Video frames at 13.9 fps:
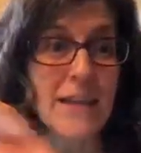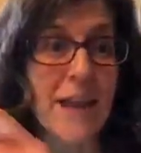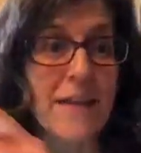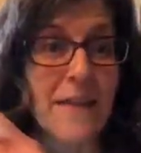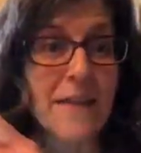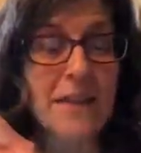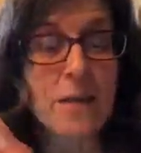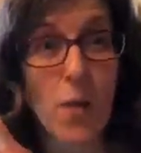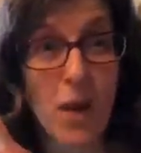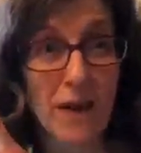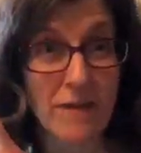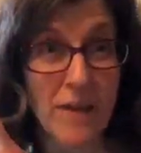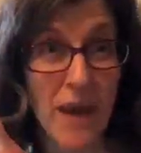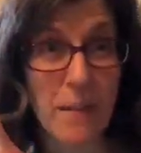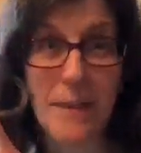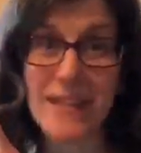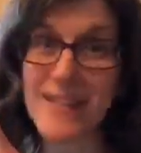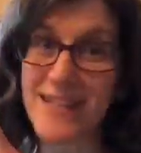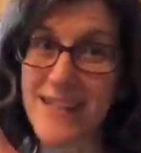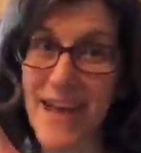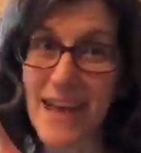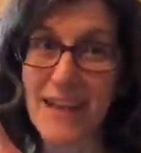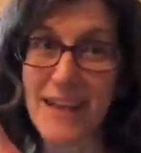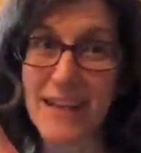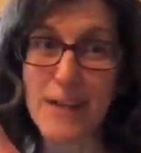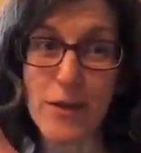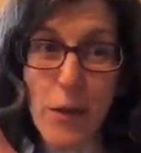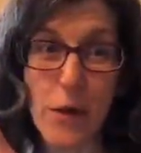and this is one of them instead,
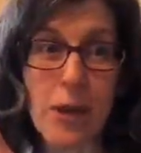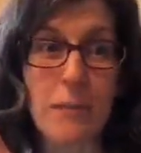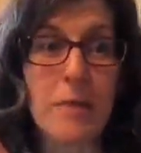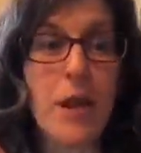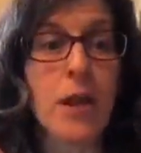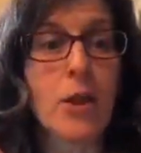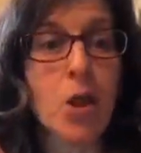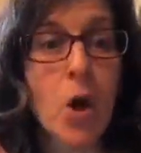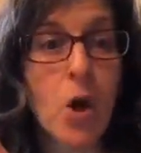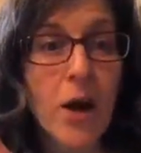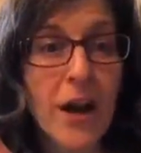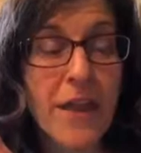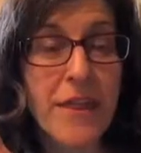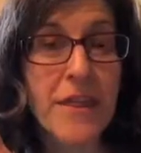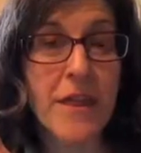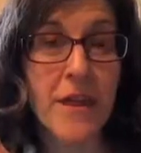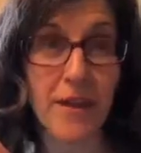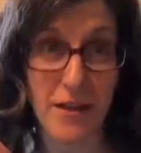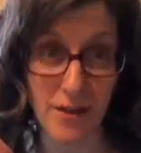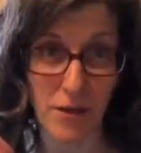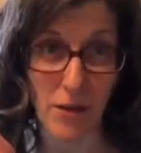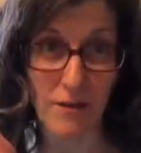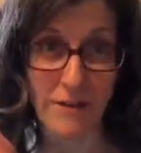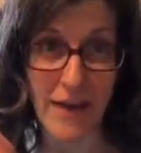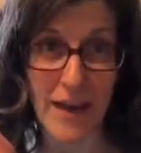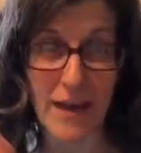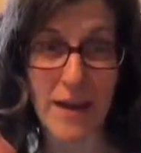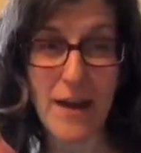is sodium laureth
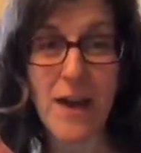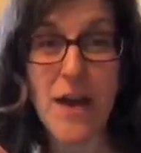sulfate.